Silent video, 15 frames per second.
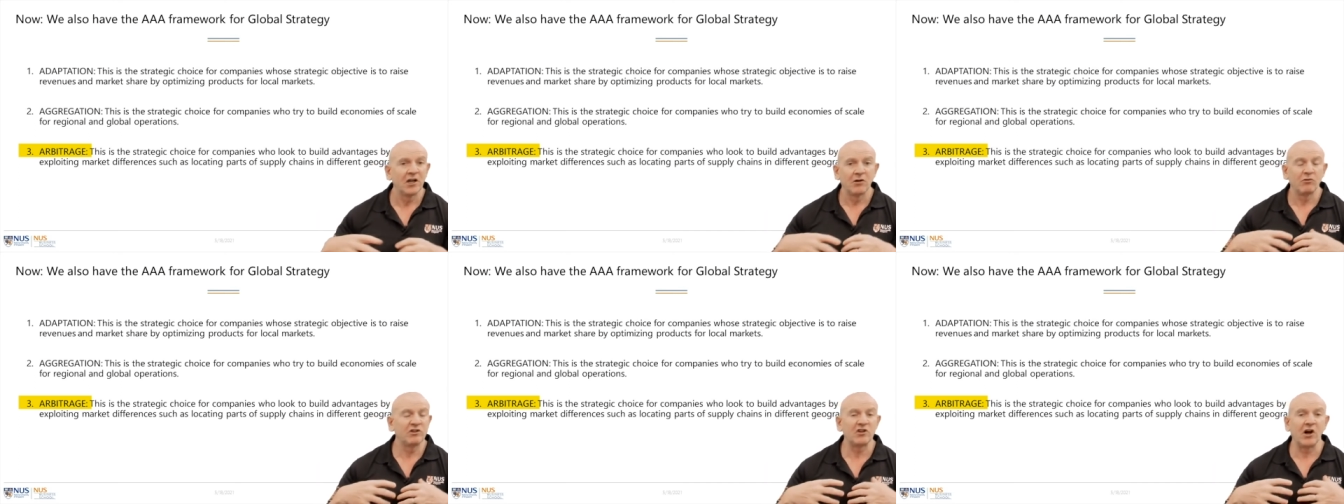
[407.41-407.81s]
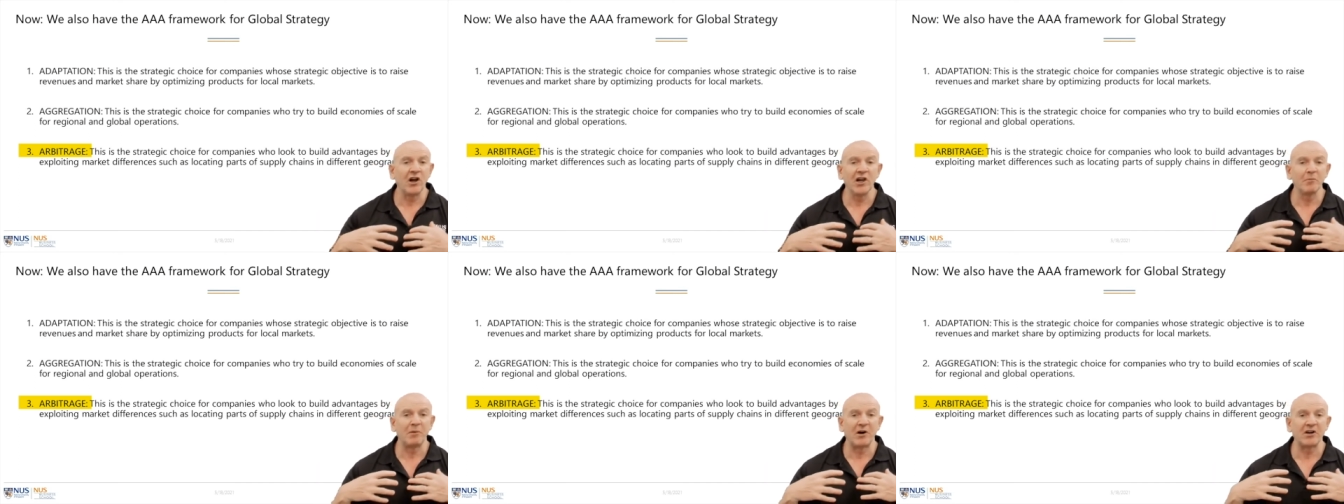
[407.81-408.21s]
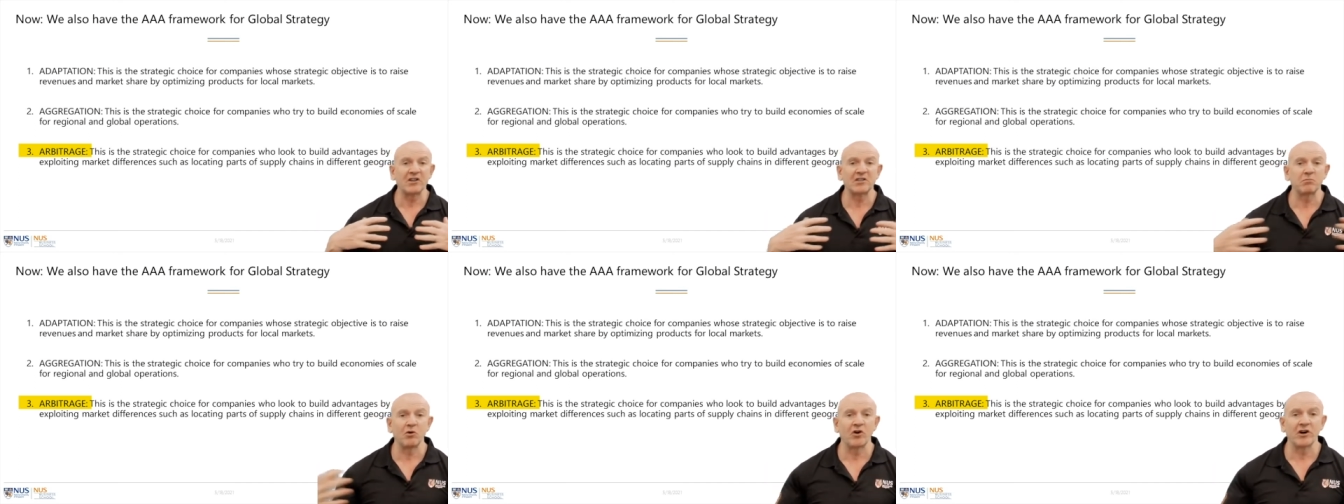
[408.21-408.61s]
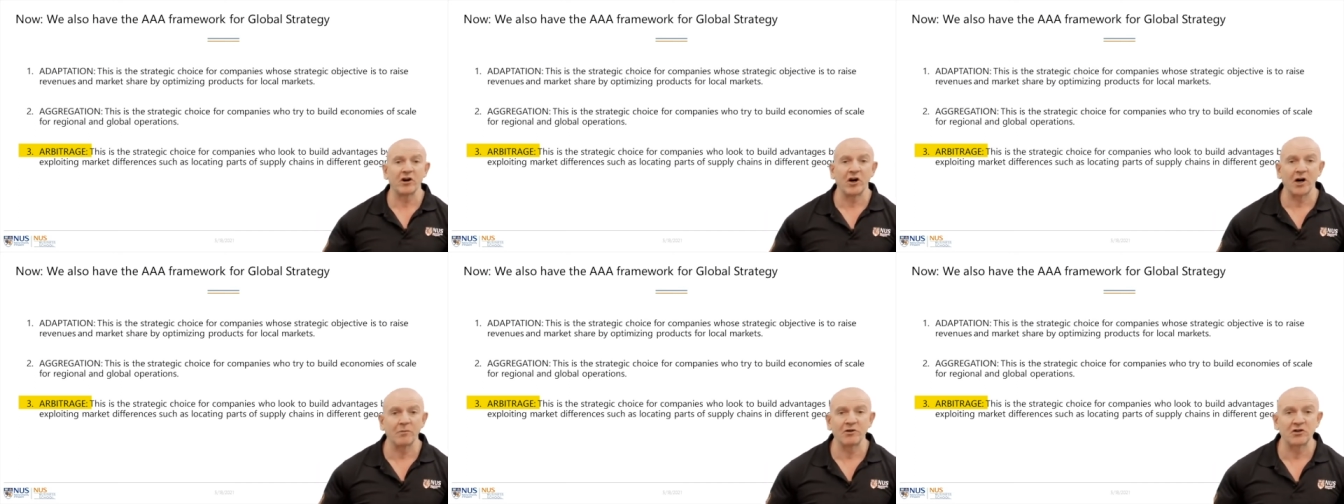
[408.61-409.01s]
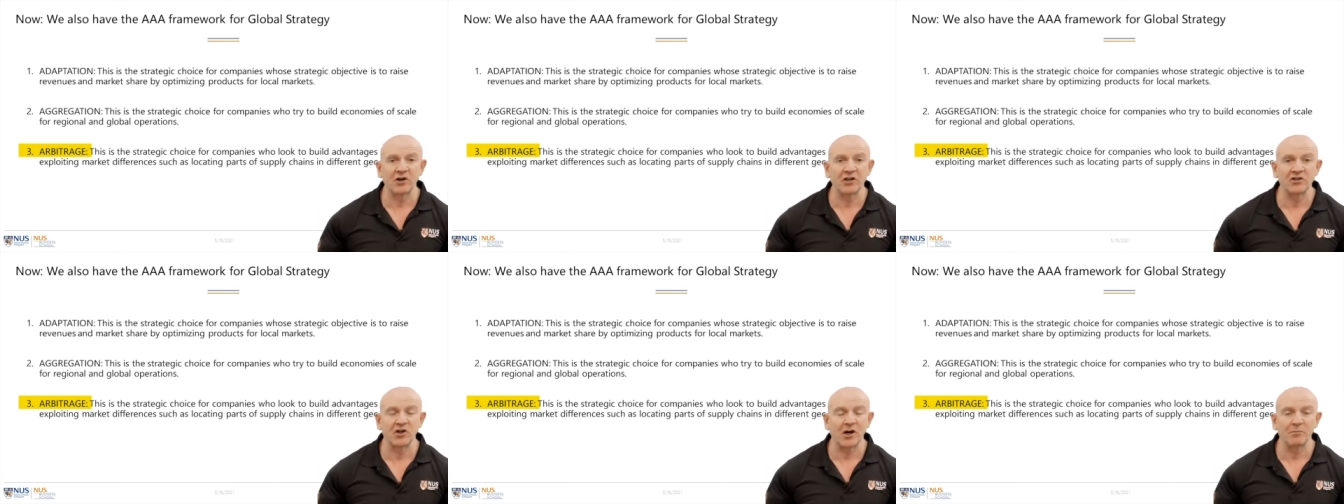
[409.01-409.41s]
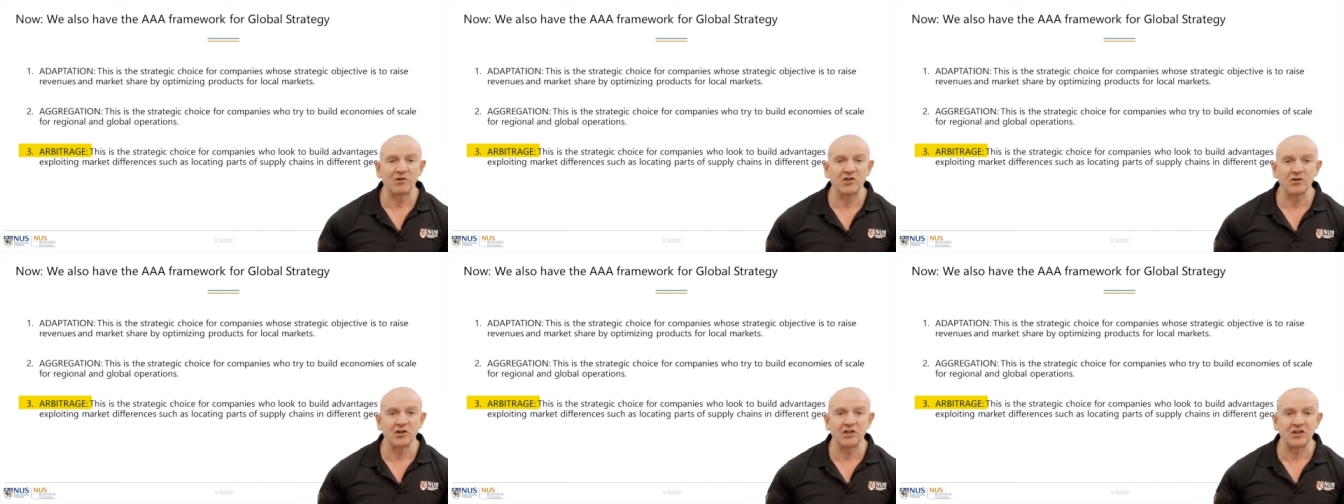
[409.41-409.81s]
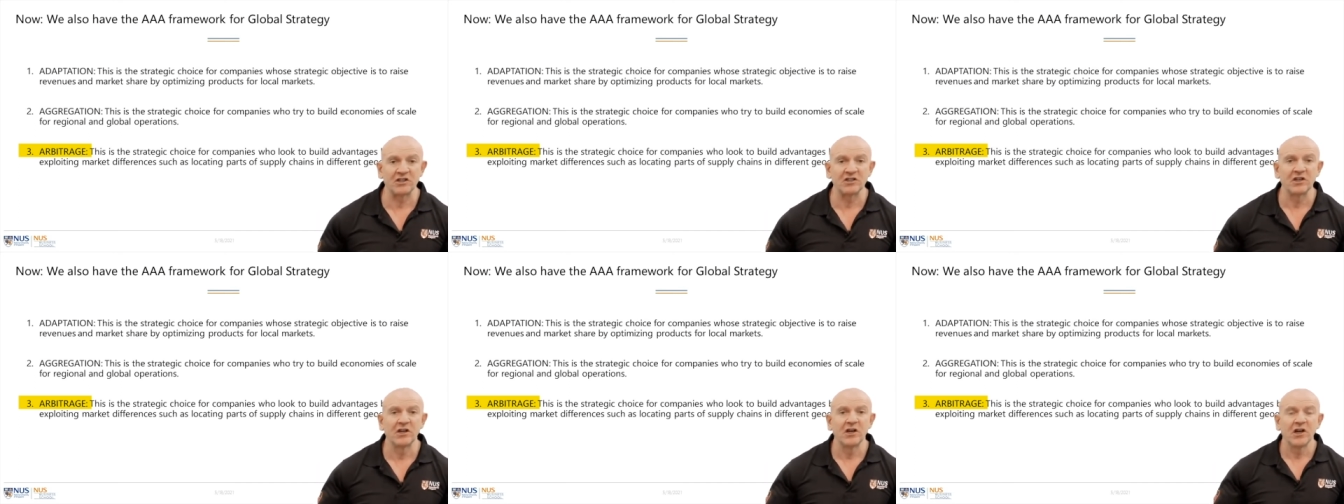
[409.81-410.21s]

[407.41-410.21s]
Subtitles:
was all about exploring arbitrage opportunities.